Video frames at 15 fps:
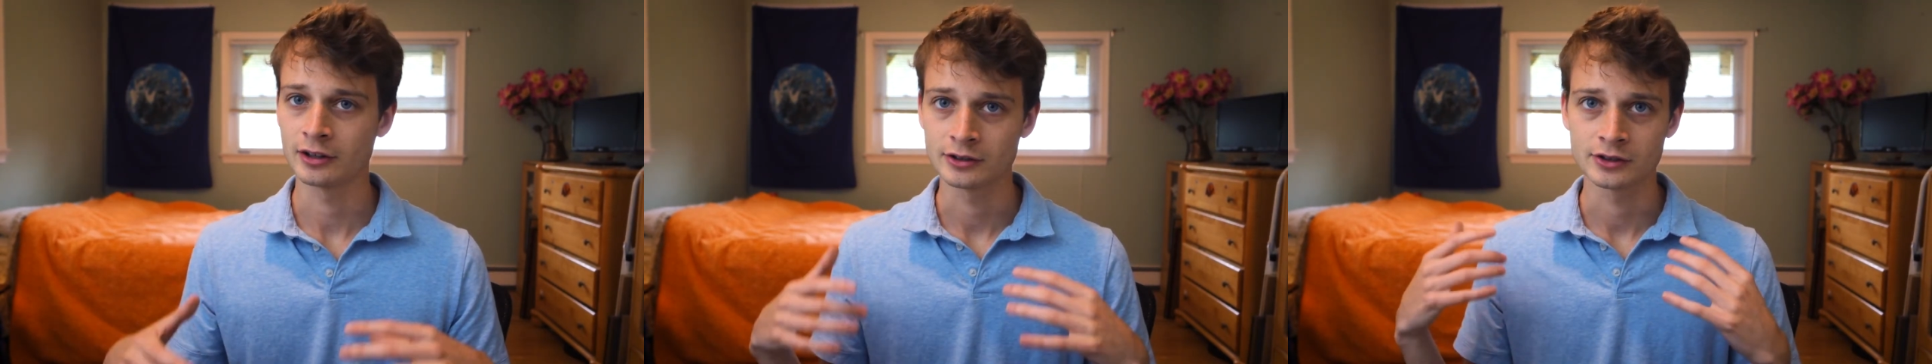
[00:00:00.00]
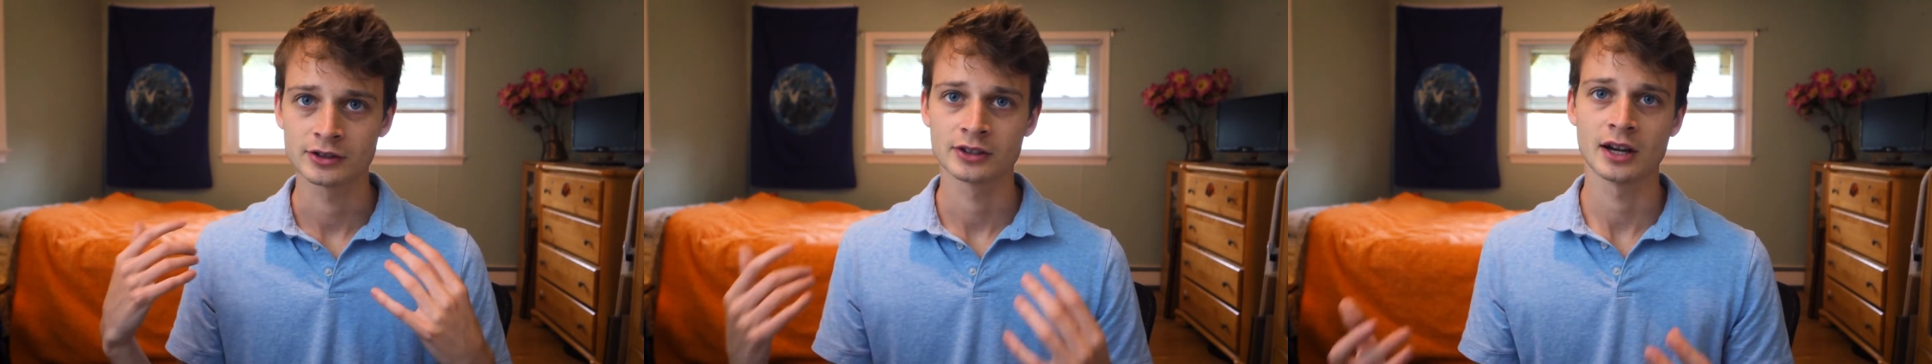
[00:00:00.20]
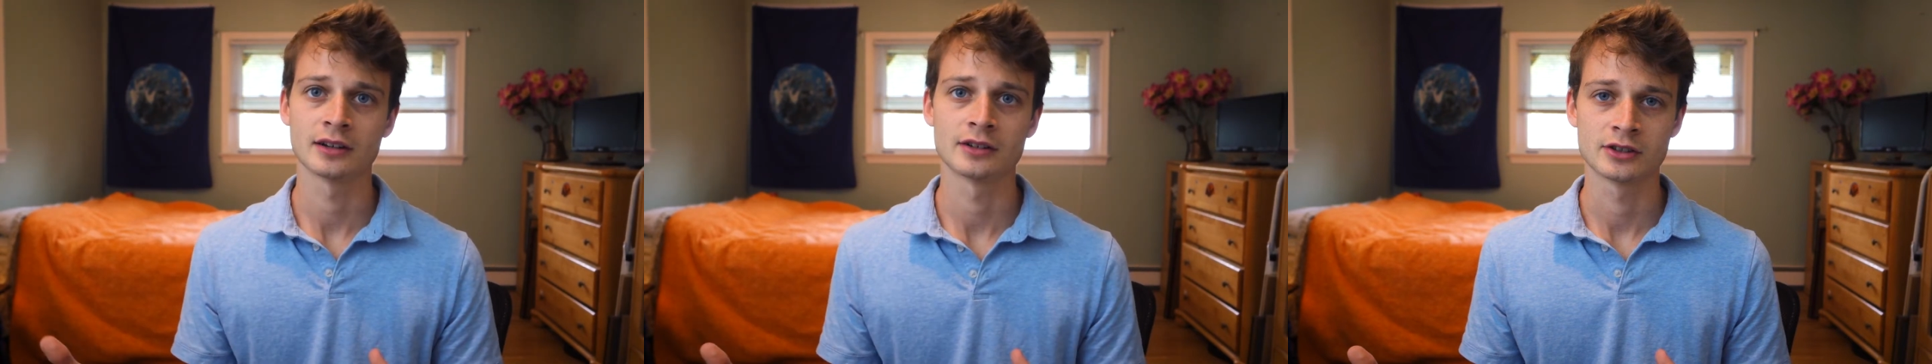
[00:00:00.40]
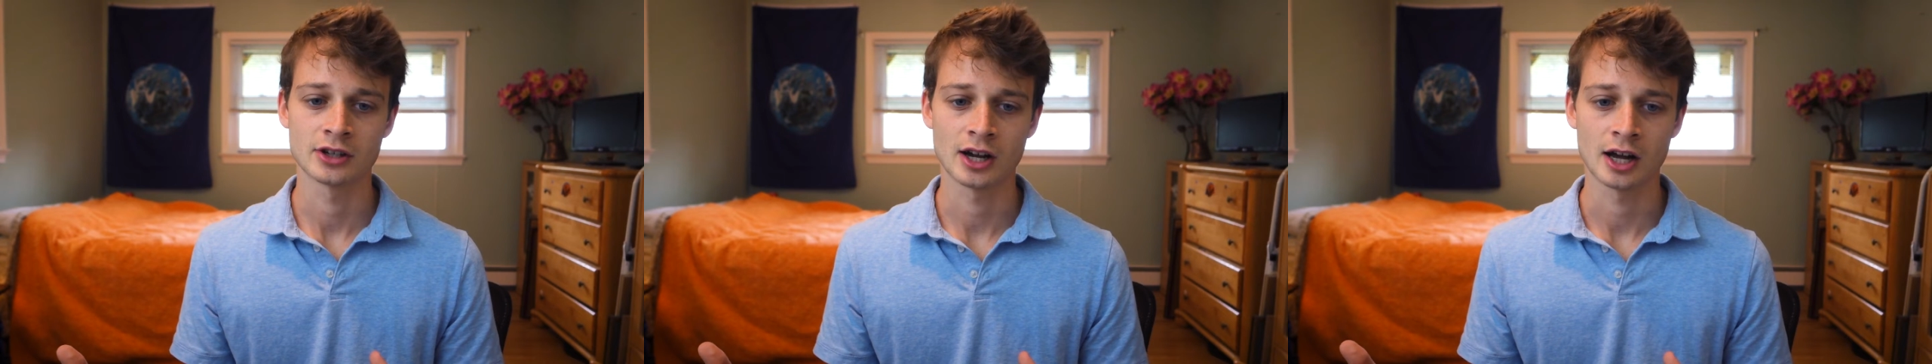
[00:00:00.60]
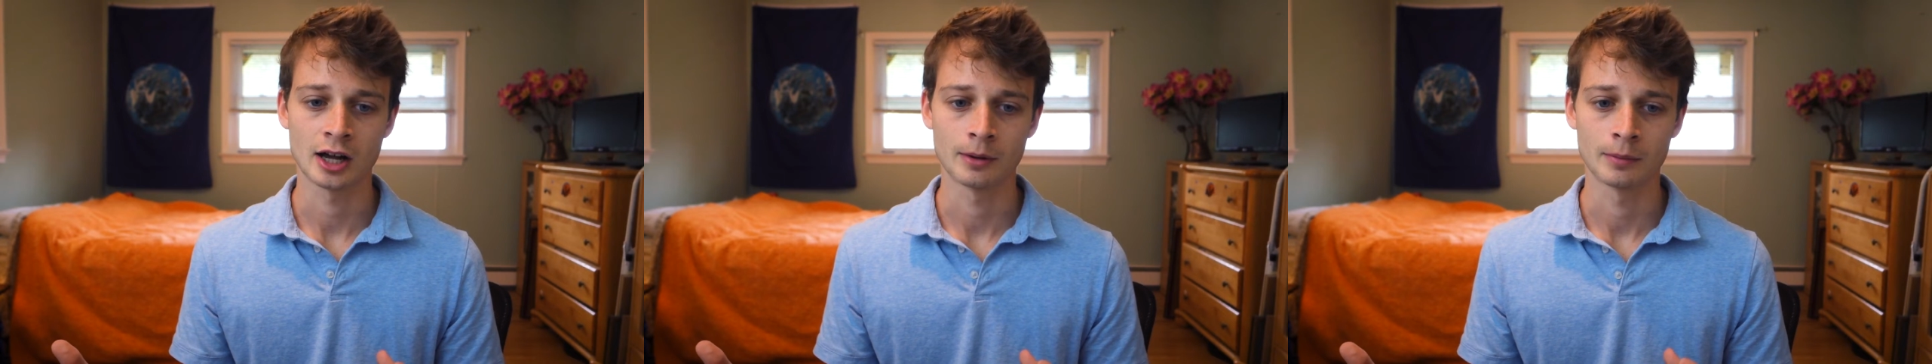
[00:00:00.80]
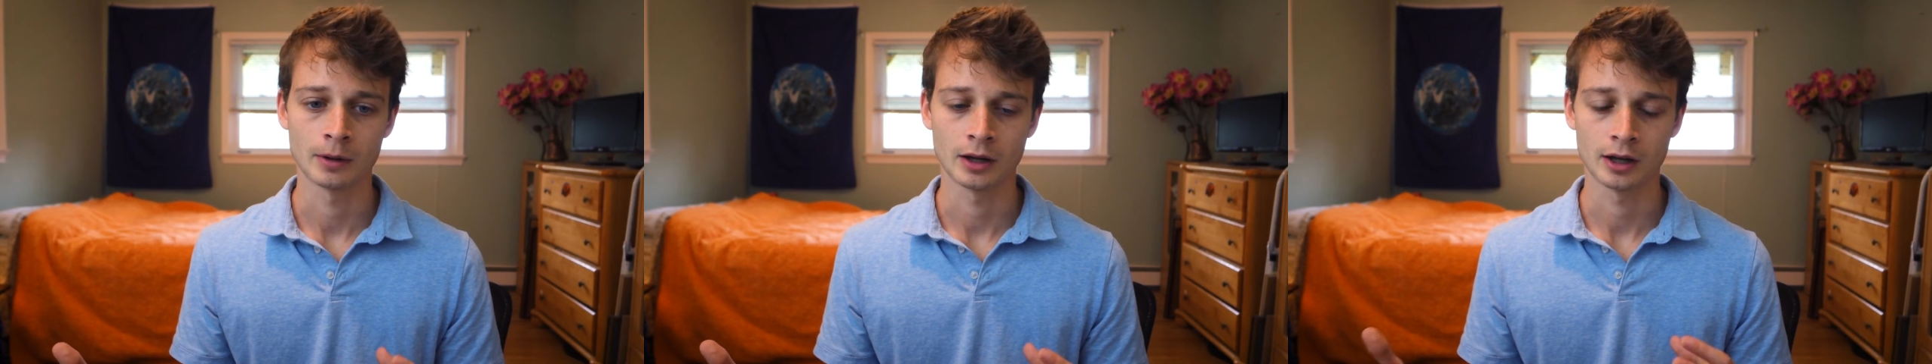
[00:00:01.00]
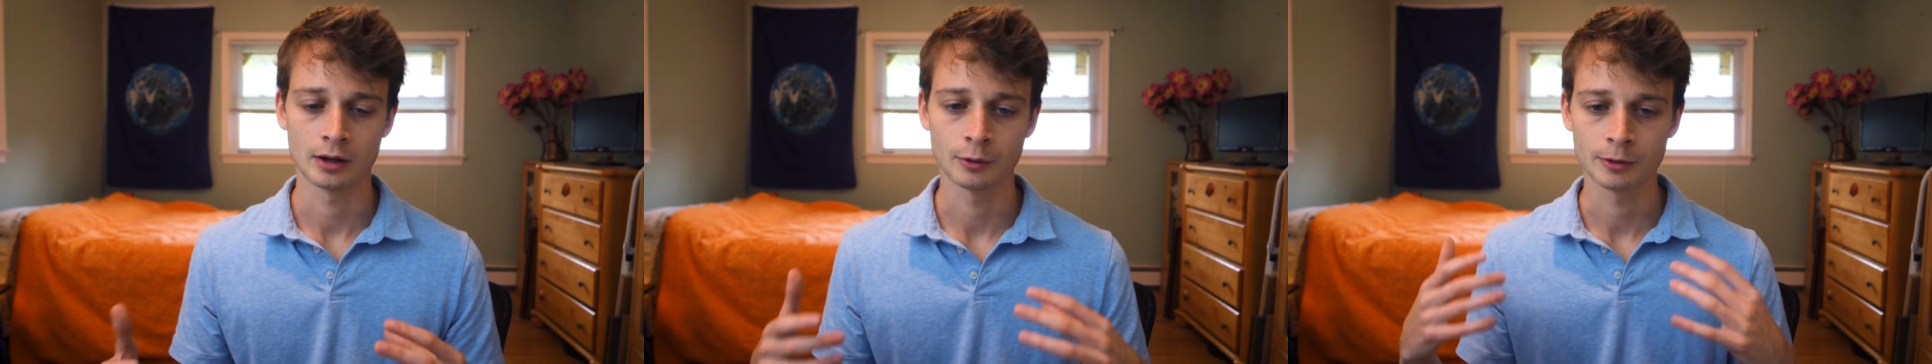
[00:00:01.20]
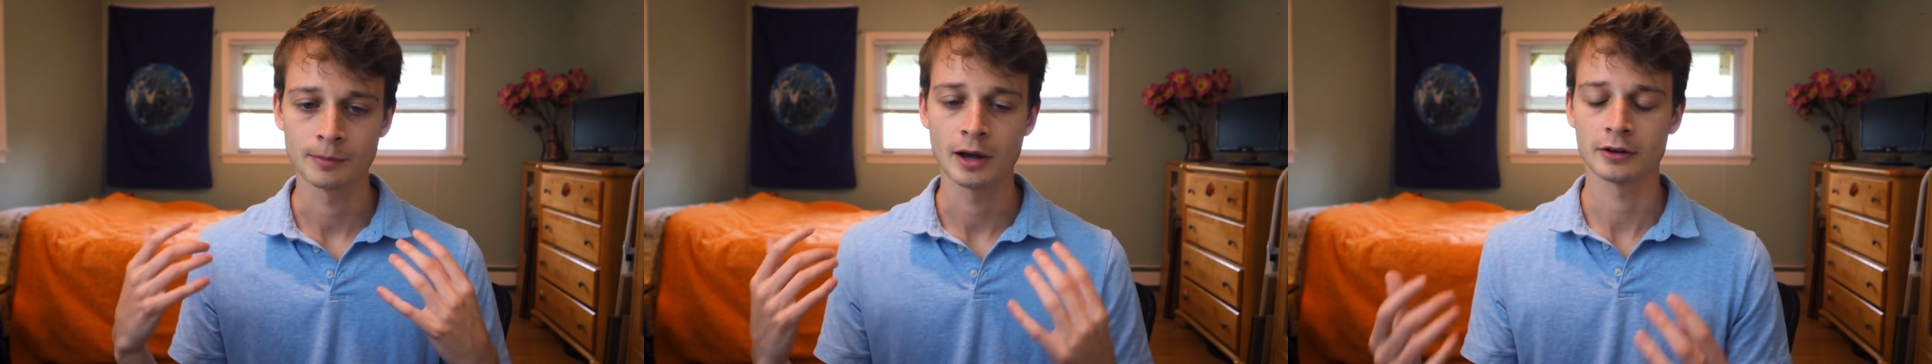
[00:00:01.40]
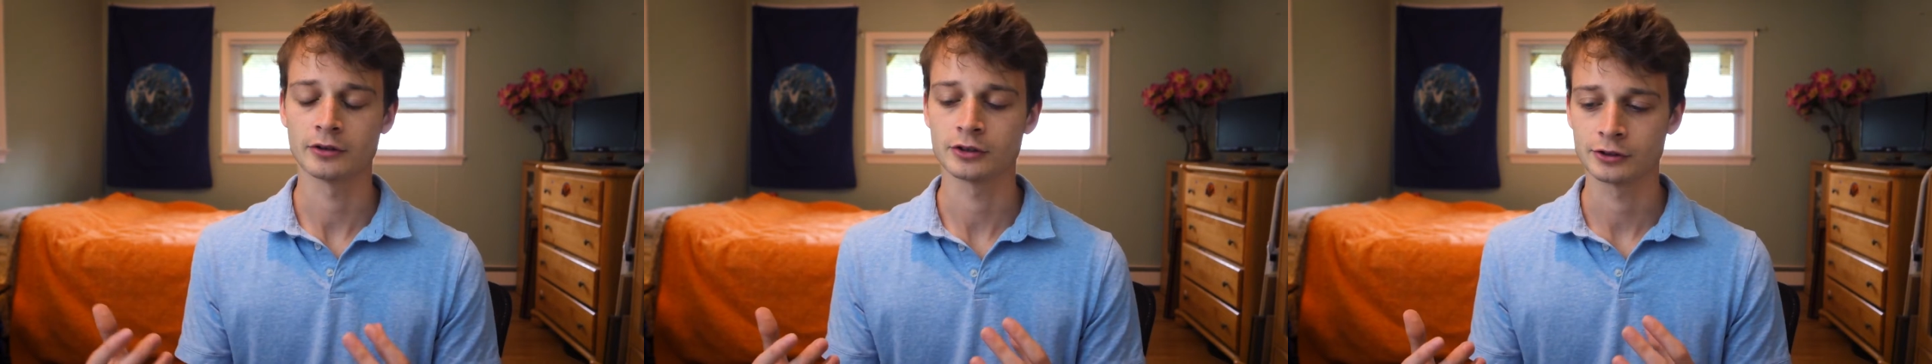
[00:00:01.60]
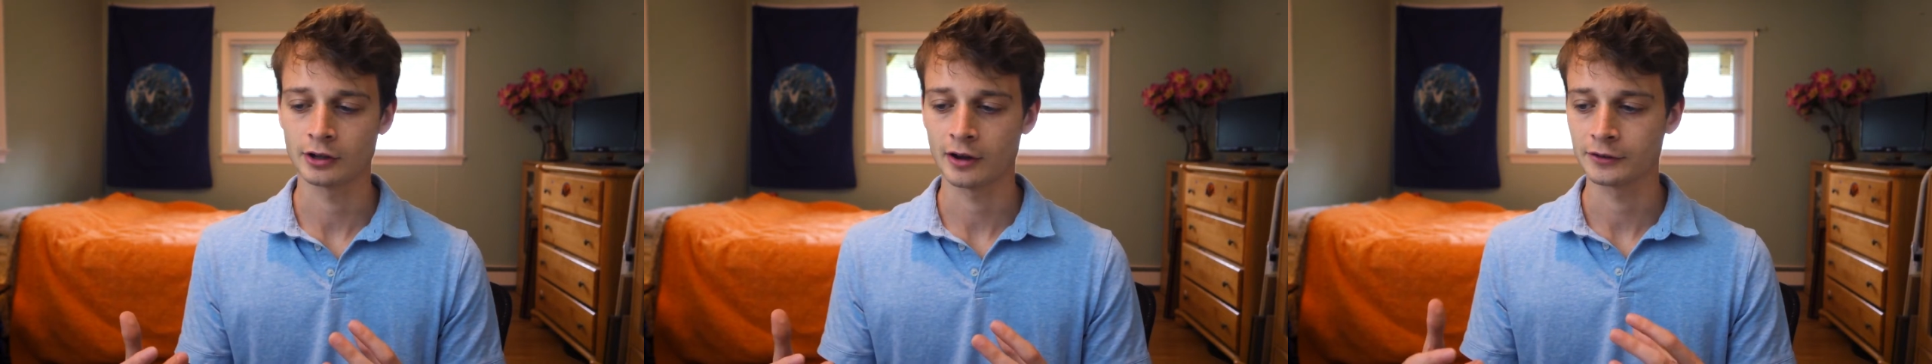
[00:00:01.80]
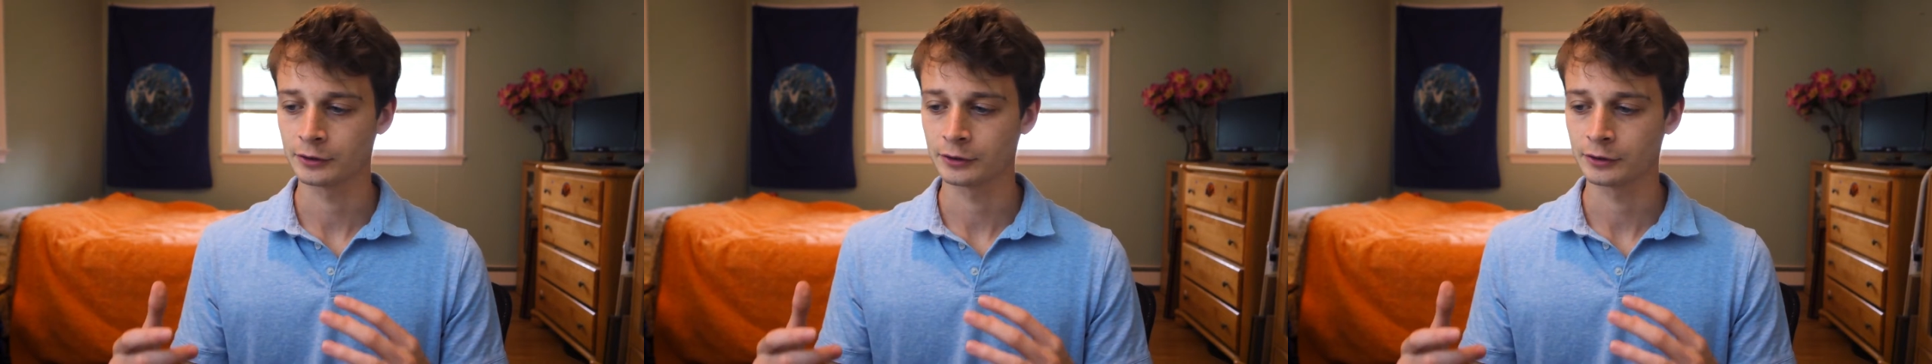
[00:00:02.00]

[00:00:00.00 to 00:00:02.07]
I just got a job with Microsoft.